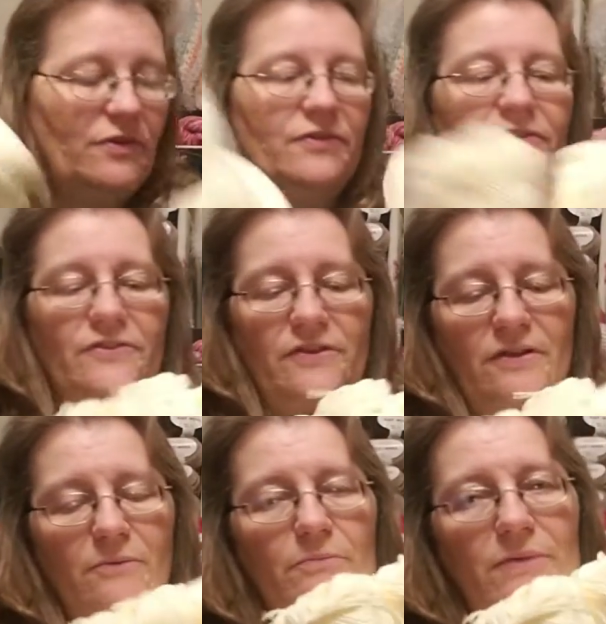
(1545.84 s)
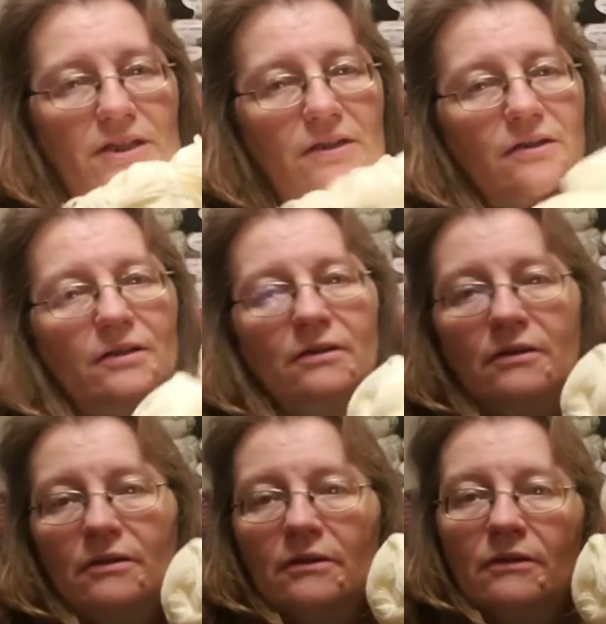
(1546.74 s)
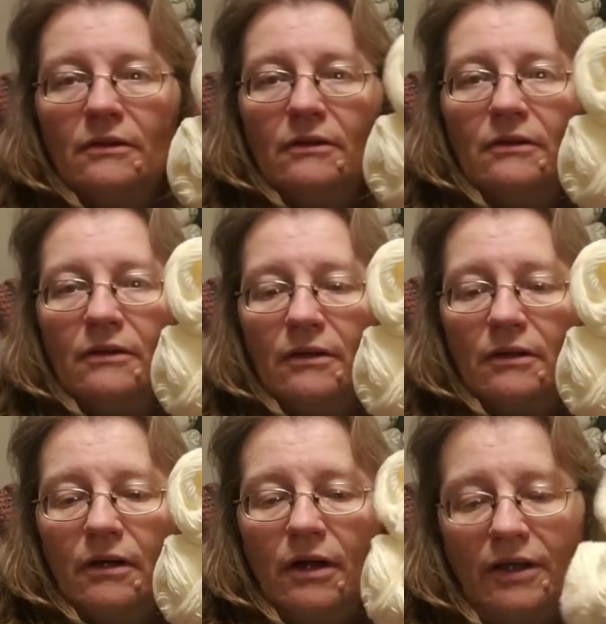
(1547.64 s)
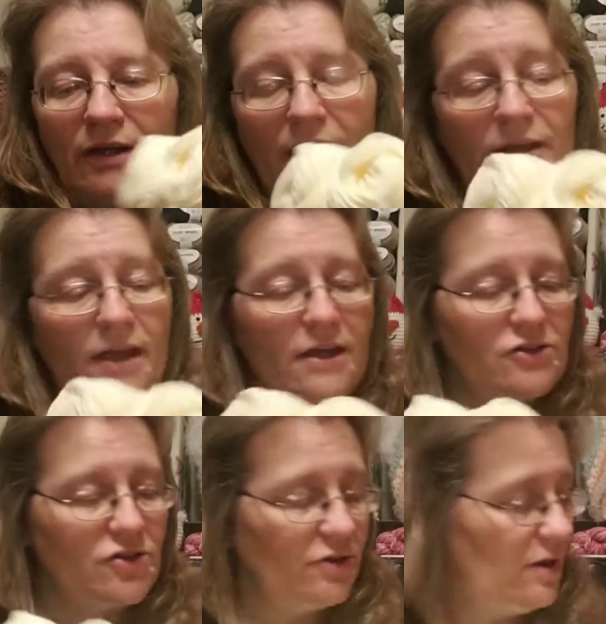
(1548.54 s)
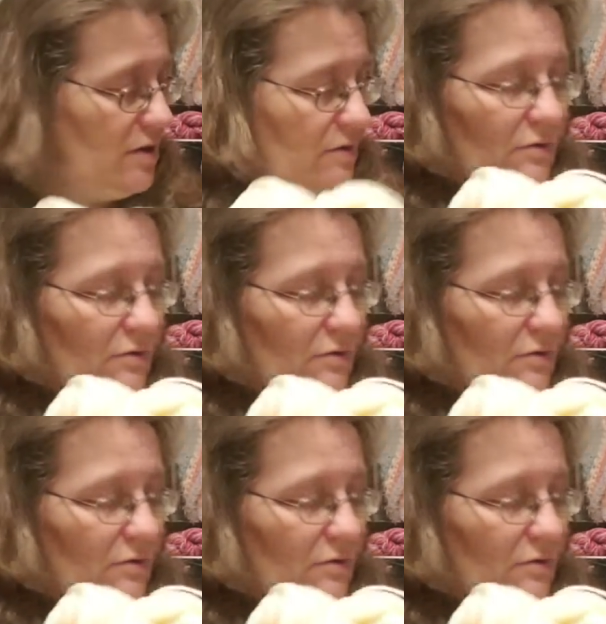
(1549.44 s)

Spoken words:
this is going to be, and it actually,